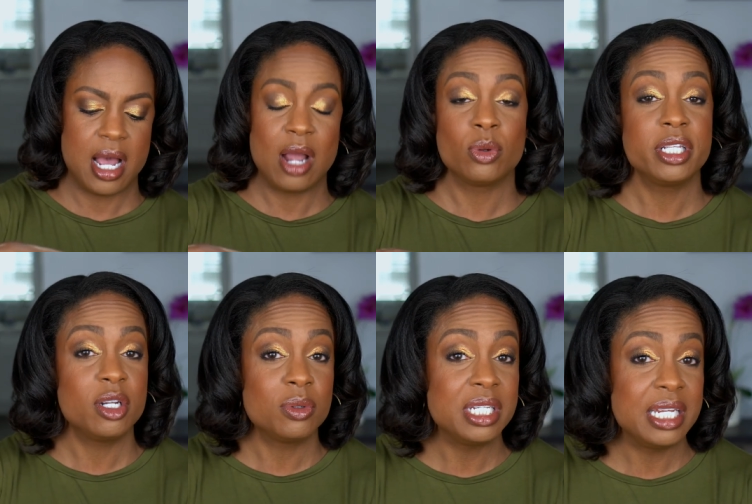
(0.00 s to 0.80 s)
I, really
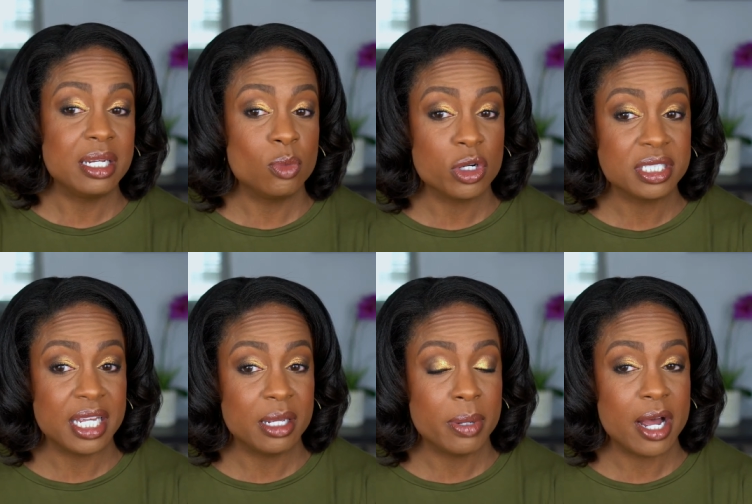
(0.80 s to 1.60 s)
don't need any more
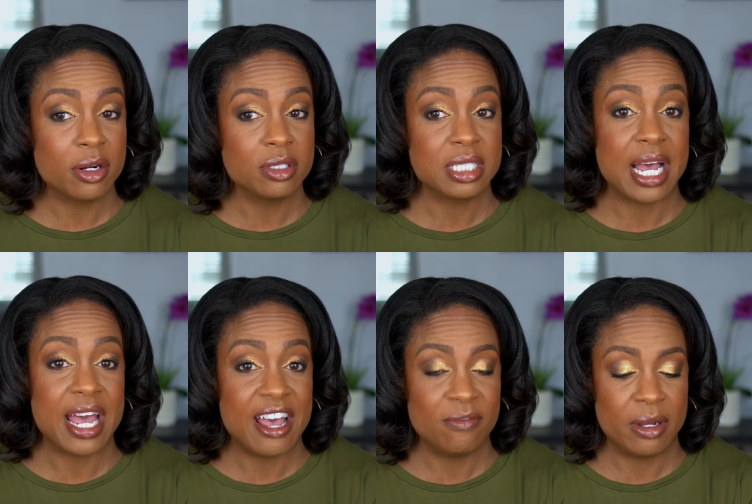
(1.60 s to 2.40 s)
setting powders. I
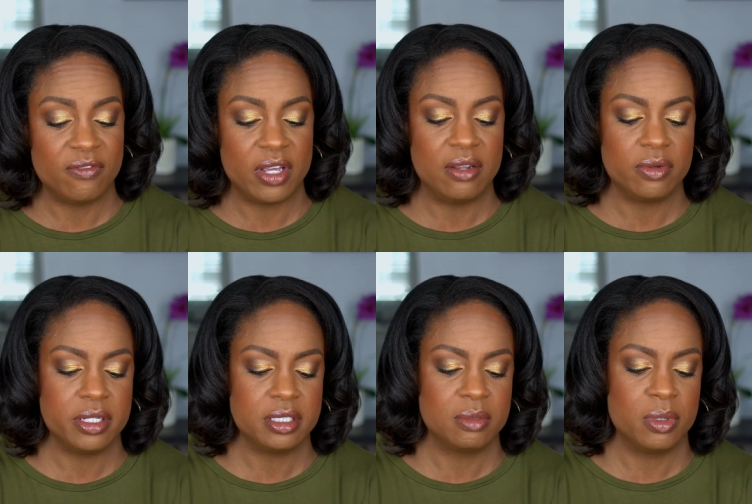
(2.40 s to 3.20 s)
have my
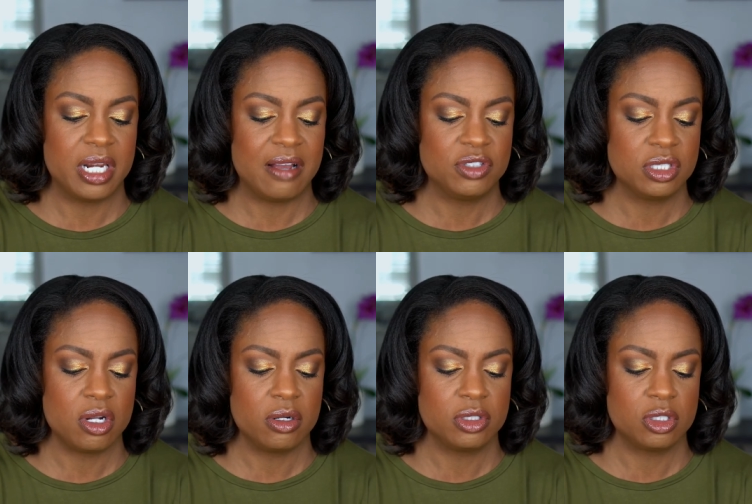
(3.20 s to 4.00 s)
favorites, but I've just
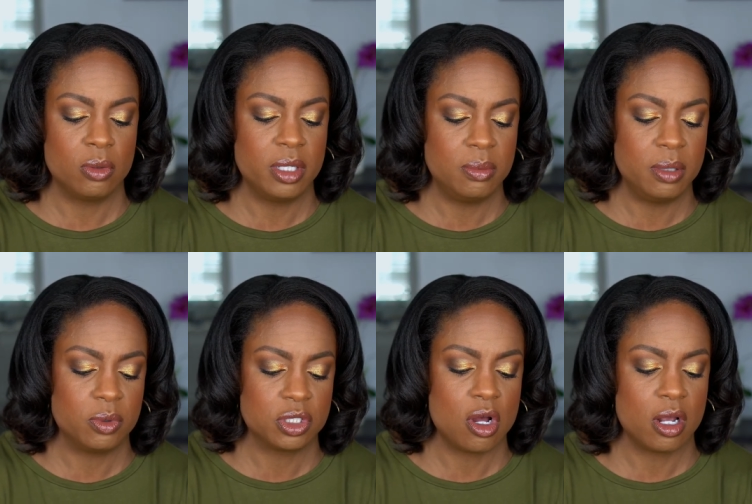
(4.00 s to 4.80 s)
heard so many
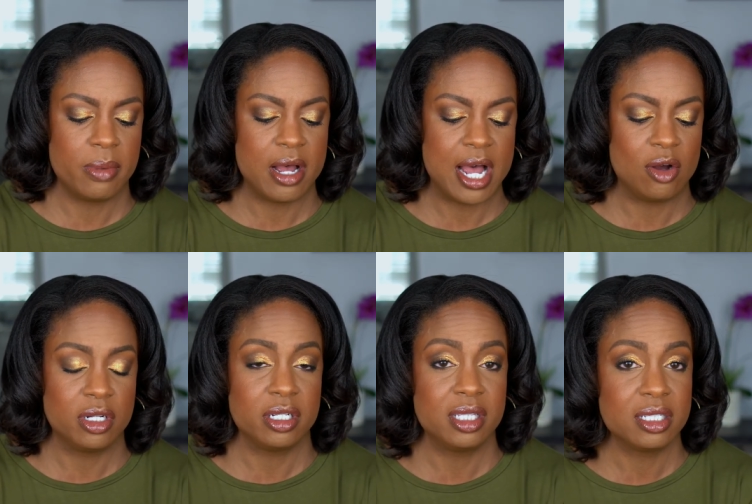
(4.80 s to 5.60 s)
people talk about how
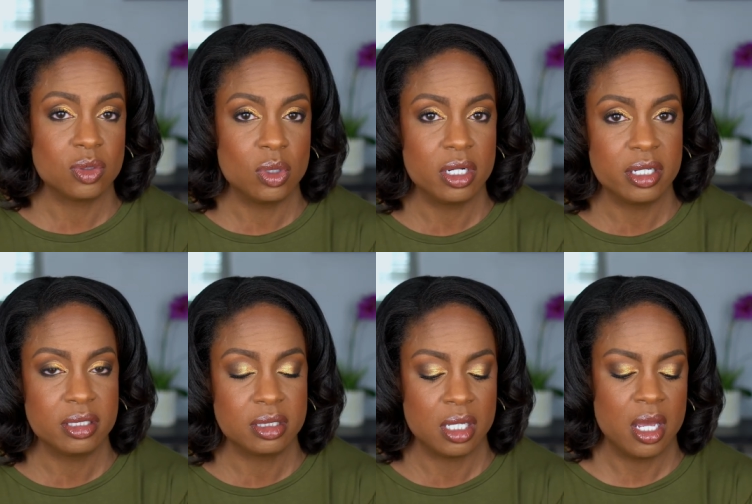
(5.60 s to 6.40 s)
good this
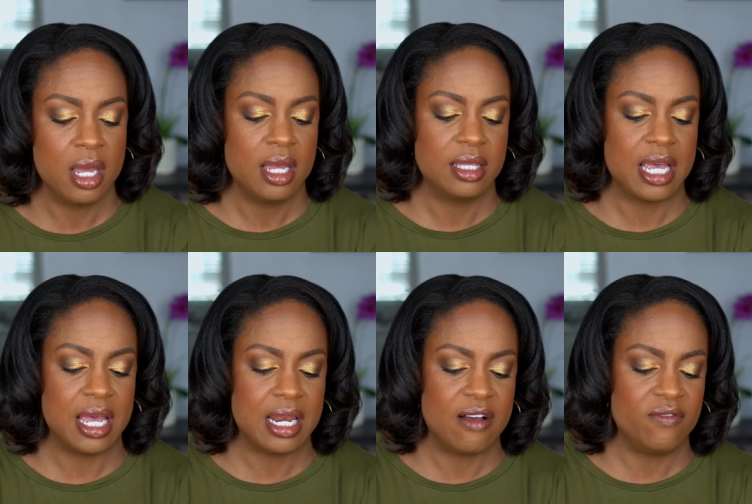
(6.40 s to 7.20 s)
was
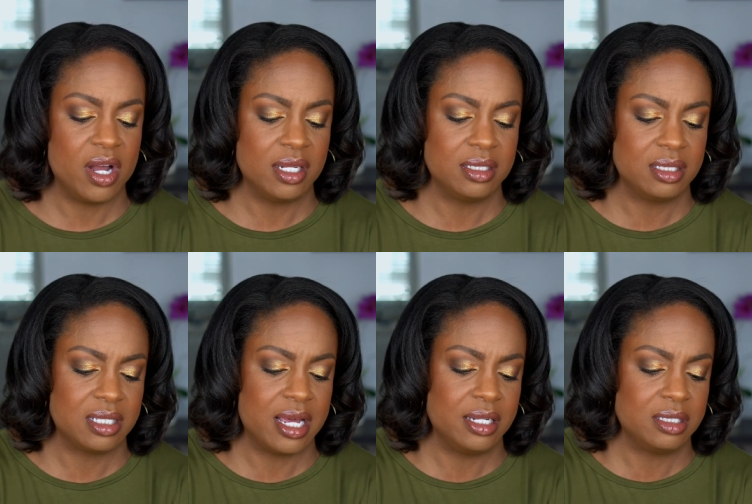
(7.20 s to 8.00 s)
that I finally
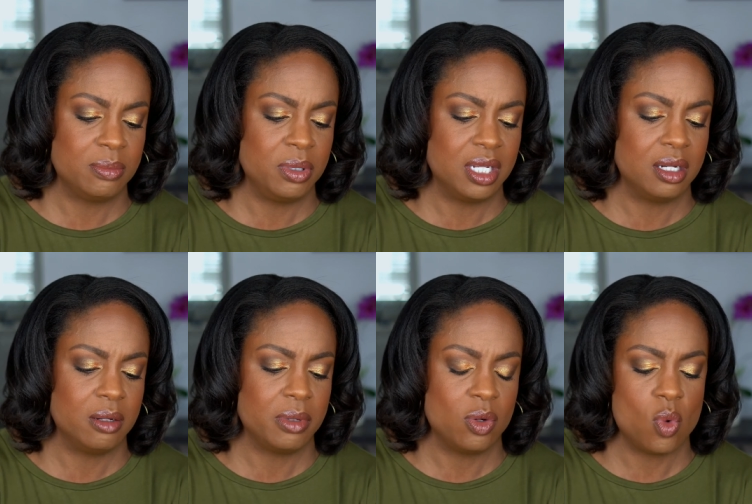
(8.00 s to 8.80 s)
decided to pick it
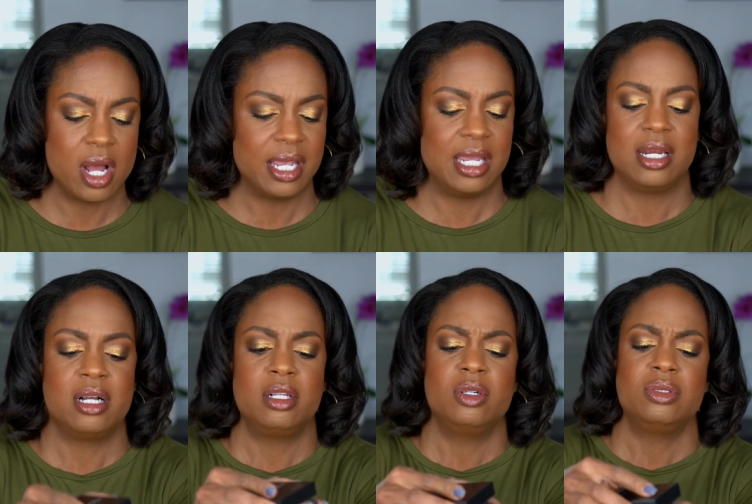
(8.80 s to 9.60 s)
up and why can't I
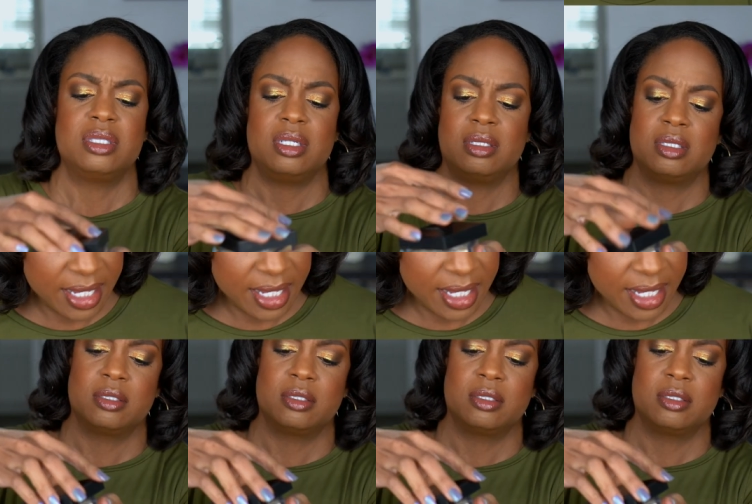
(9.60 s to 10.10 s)
close this?